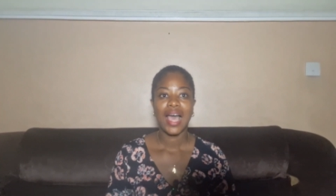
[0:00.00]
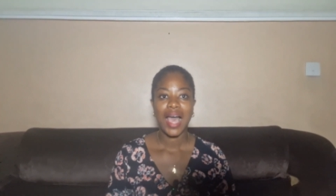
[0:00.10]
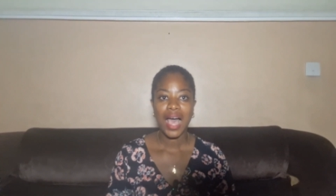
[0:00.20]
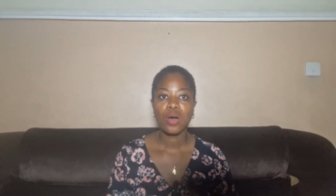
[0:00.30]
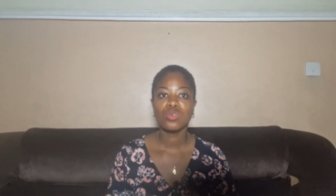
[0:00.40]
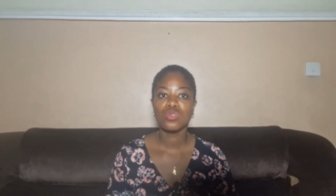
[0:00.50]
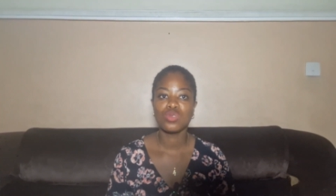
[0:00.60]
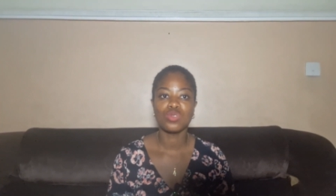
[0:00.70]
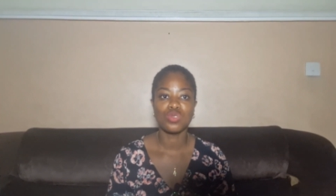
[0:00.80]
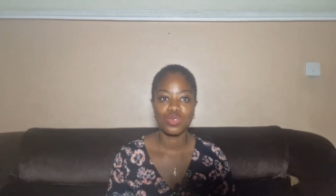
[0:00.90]
how
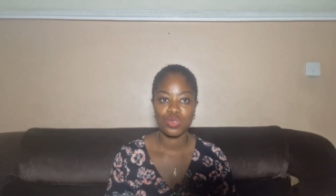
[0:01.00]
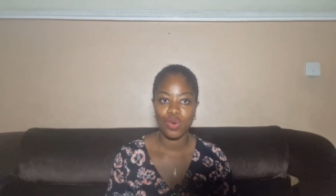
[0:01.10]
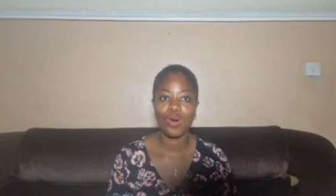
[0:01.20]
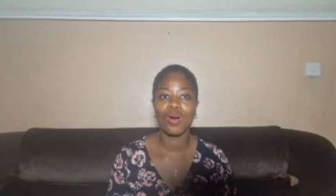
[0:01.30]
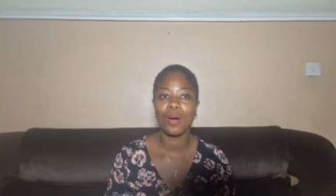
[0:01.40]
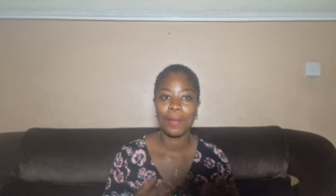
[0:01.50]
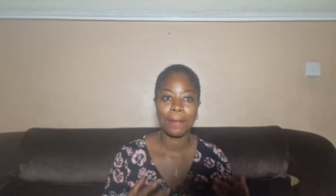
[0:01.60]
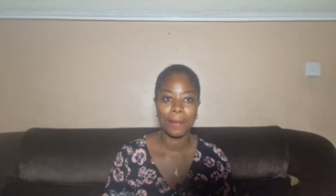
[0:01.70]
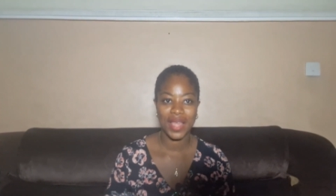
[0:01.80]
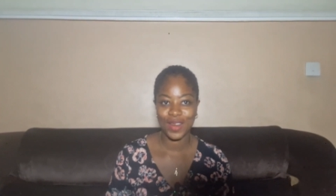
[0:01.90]
to store
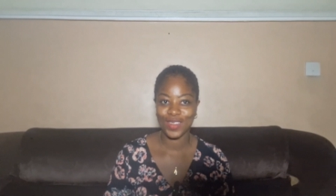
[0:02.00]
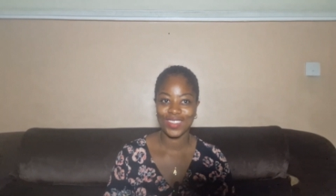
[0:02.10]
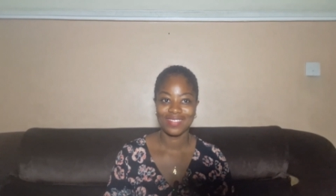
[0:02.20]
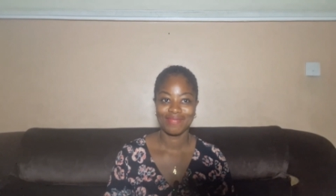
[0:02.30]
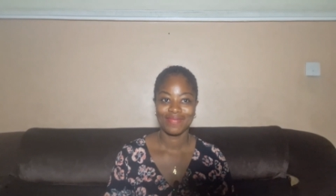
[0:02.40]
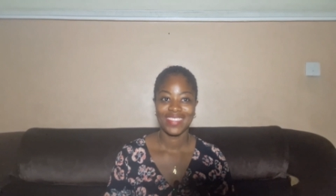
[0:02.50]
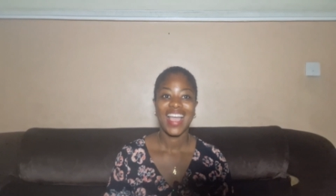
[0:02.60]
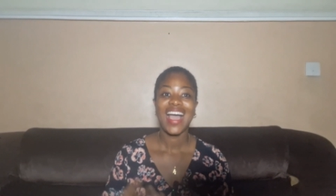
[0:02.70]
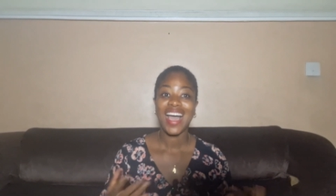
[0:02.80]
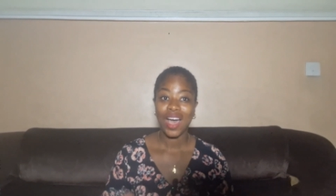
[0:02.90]
melon,
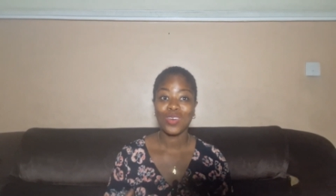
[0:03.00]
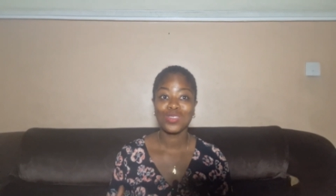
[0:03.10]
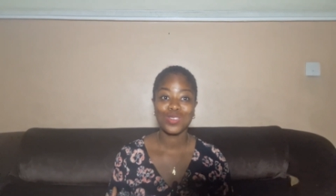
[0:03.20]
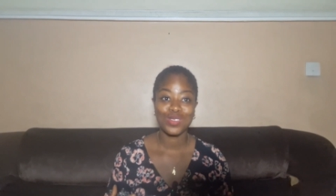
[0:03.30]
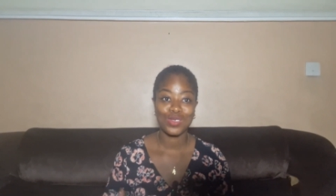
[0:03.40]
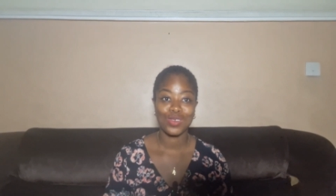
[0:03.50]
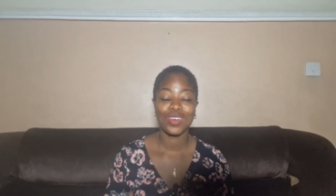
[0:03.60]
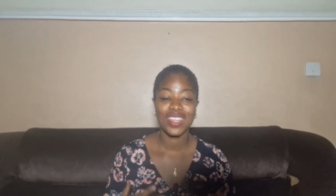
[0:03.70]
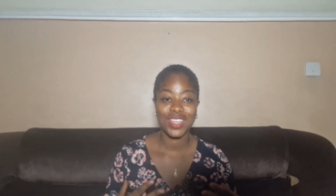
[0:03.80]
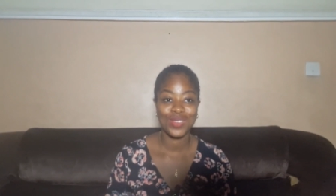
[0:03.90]
how to
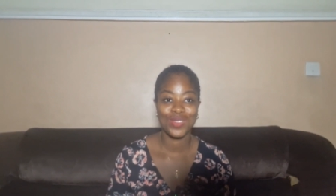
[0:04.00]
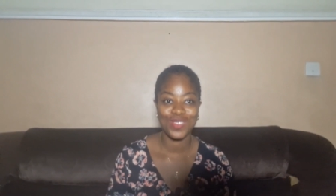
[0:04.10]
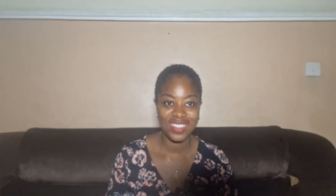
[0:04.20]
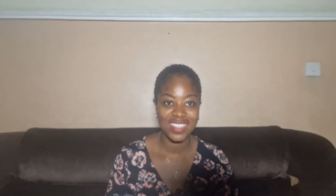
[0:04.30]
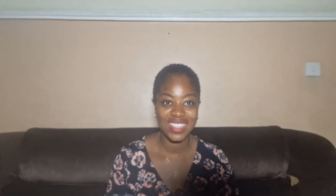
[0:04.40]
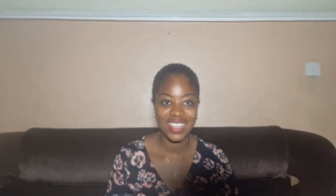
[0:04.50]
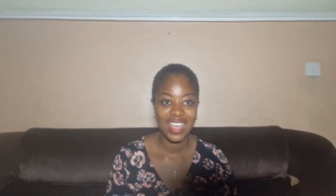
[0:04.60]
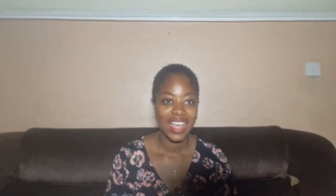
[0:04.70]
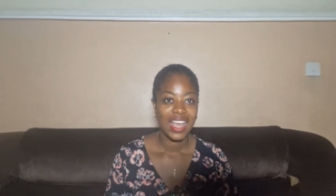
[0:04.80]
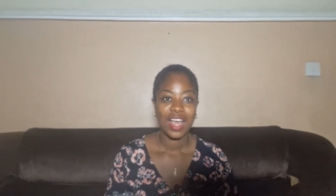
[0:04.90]
store egusi.
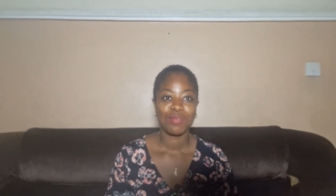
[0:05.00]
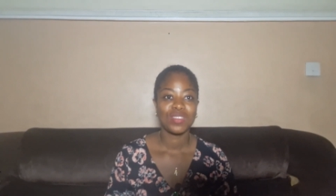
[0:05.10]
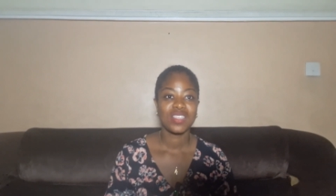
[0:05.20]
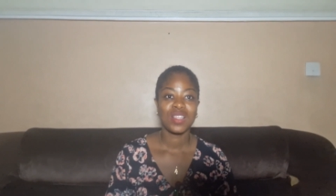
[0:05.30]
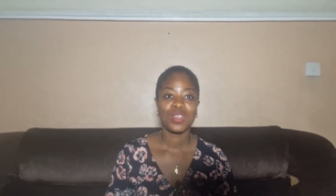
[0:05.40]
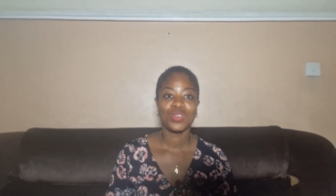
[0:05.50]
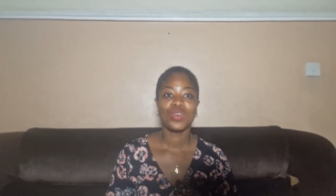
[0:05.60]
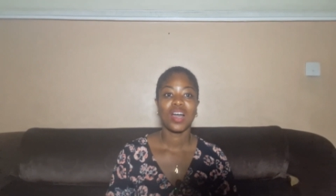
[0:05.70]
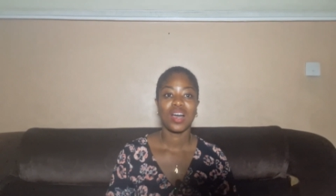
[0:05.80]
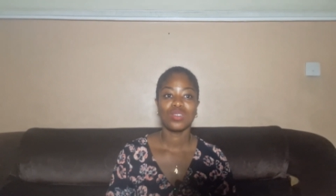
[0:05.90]
I'll be telling
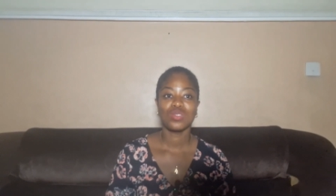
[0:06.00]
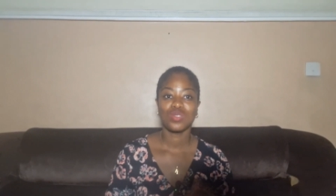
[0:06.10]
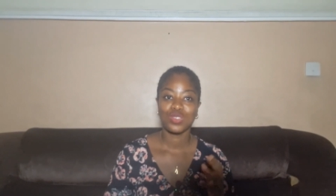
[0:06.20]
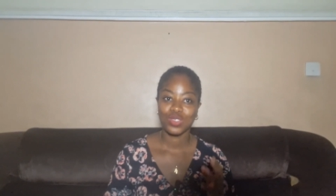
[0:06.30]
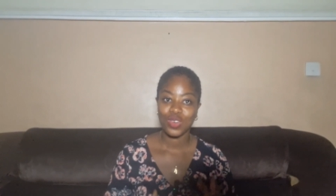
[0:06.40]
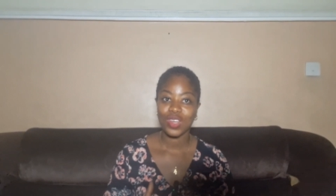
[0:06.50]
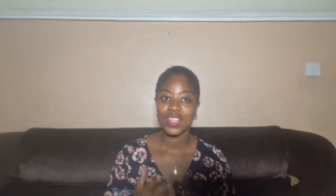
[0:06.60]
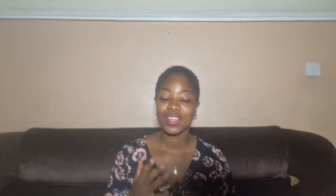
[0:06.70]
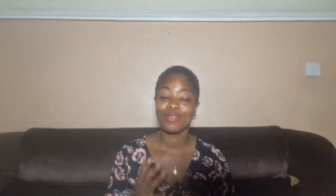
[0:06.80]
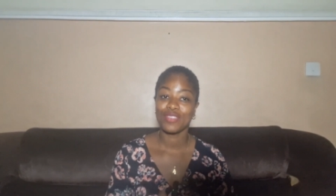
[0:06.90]
you how to store
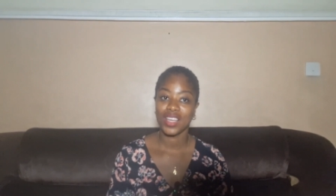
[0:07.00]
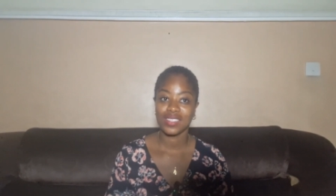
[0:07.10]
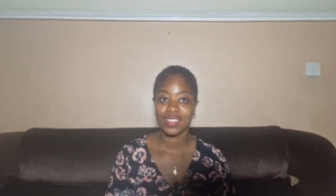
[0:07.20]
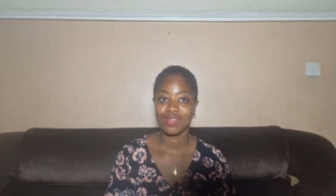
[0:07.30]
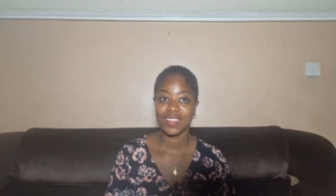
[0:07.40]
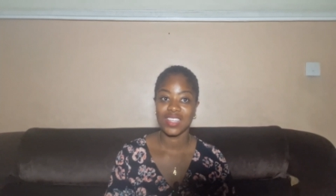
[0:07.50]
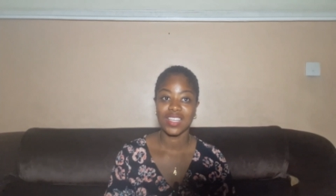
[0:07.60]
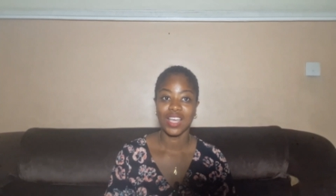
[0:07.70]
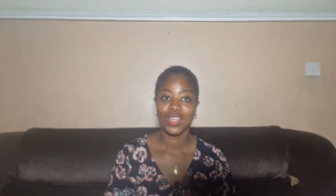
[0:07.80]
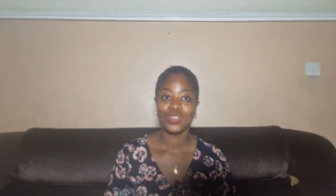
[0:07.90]
it
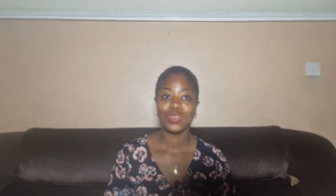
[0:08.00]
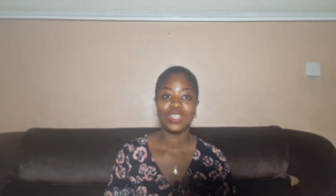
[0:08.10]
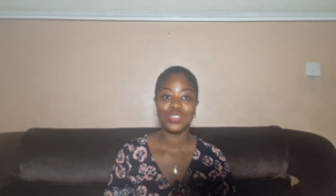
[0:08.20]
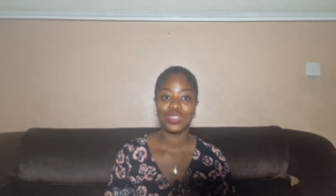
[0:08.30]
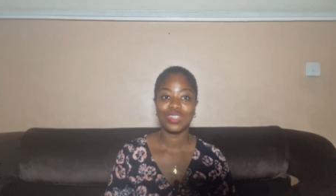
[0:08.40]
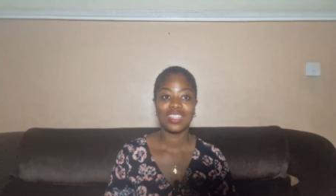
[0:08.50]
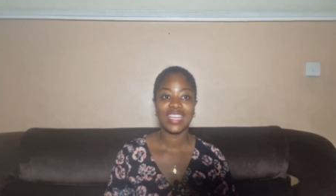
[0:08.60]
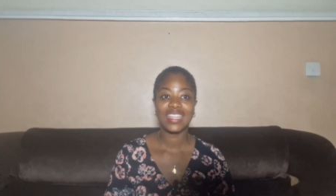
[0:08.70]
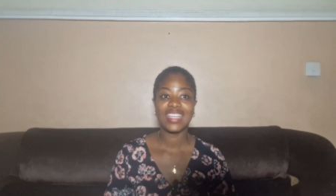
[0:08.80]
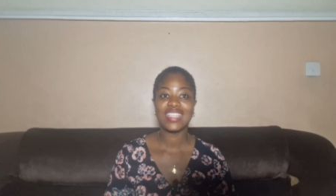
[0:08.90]
effectively to ensure
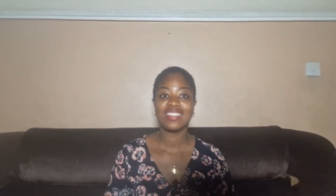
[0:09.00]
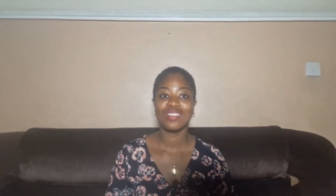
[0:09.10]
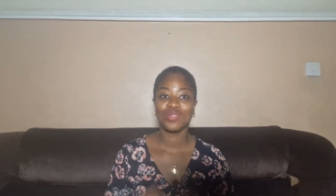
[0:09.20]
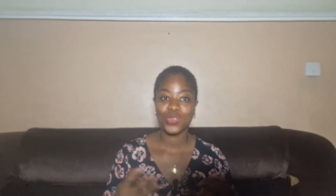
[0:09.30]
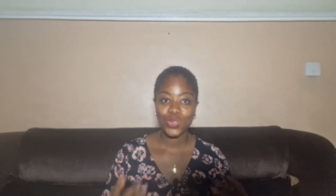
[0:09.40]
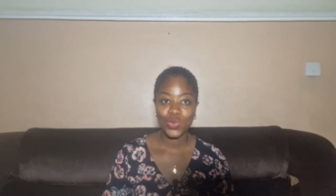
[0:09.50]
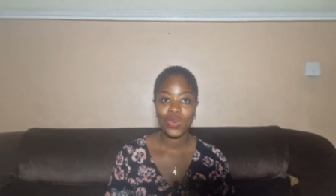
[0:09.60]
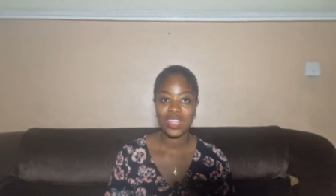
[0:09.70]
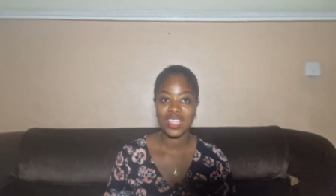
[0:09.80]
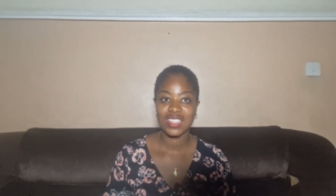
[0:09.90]
that it is of good
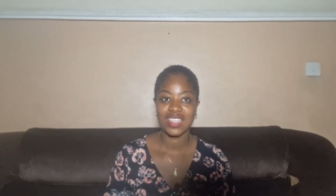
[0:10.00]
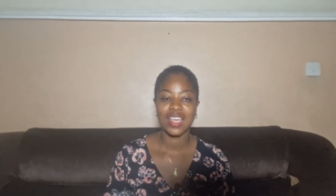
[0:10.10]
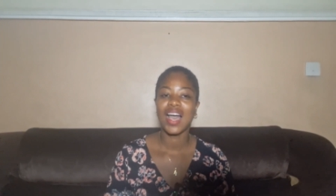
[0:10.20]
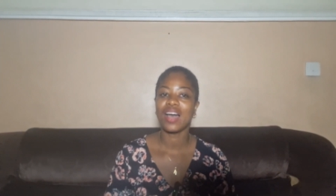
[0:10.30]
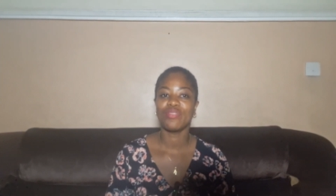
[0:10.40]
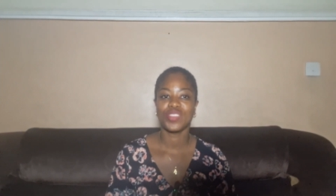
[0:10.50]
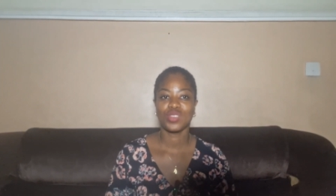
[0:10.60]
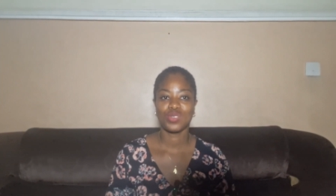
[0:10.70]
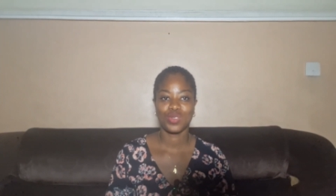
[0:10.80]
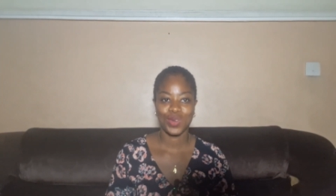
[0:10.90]
quality
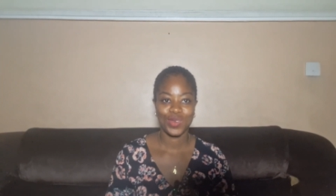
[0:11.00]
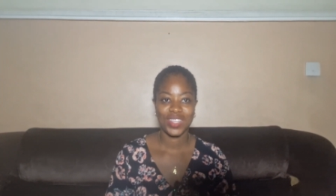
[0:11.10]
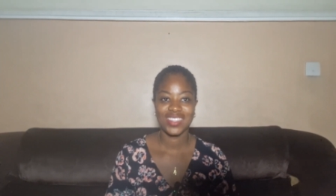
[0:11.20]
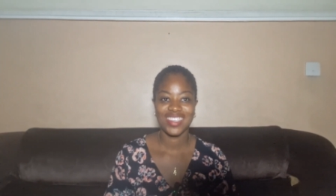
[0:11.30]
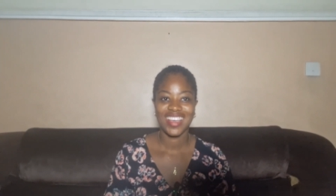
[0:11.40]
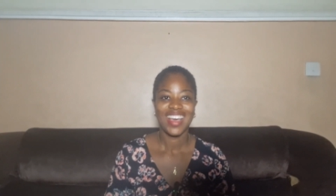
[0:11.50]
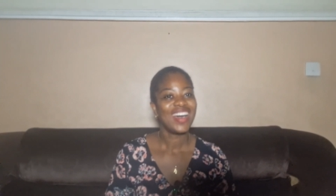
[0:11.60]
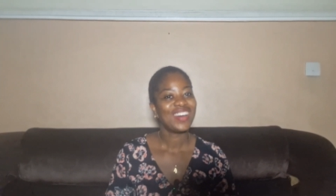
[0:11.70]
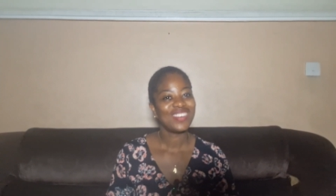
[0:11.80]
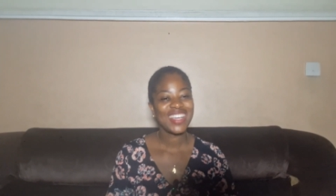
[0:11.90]
after storage.
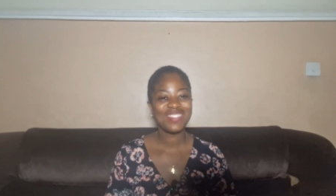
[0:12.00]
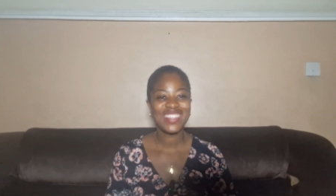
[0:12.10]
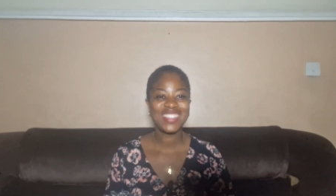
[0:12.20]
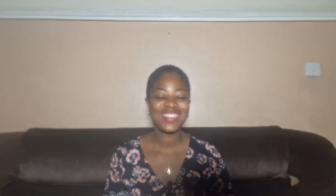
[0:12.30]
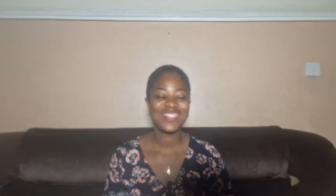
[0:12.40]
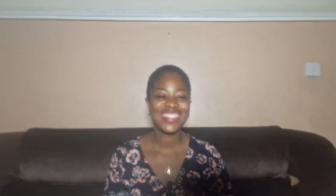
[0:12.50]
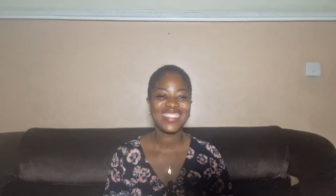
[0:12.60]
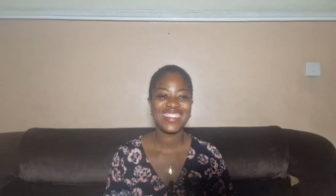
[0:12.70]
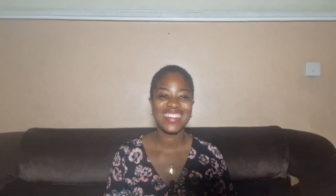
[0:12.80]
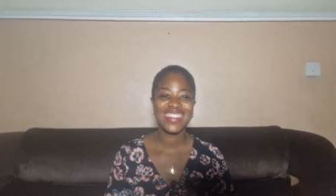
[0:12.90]
All right, my
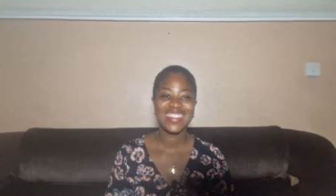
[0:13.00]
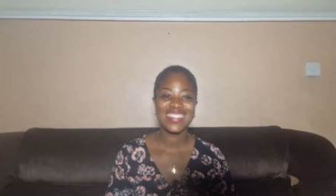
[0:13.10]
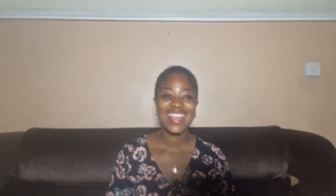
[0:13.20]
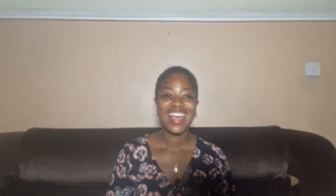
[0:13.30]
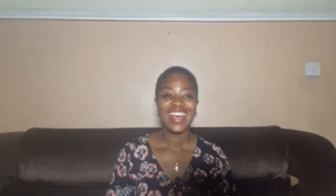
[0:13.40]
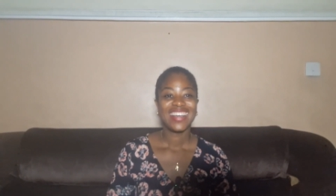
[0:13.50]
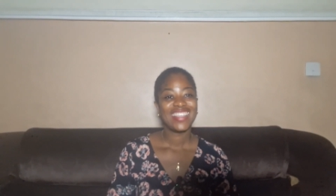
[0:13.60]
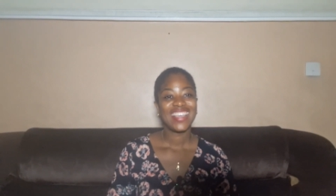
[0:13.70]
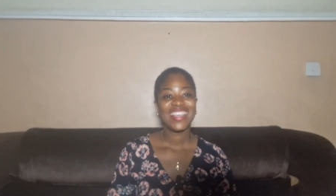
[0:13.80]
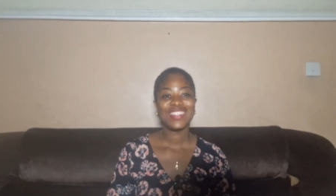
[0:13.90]
superstars.
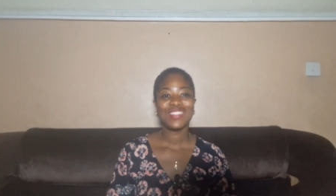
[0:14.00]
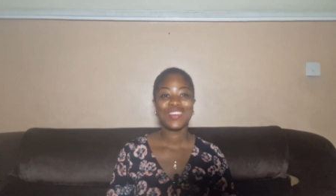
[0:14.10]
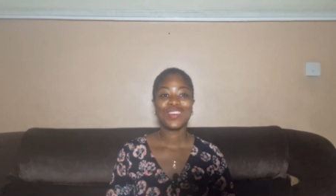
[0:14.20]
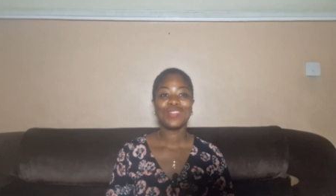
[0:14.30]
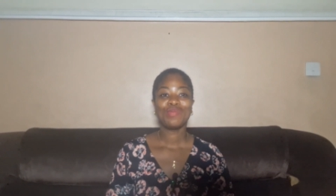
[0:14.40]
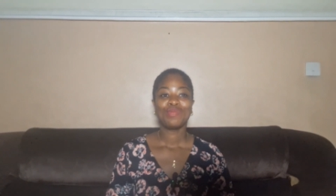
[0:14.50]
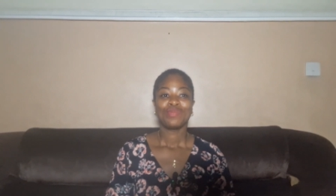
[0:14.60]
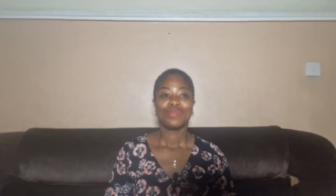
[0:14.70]
Okay, so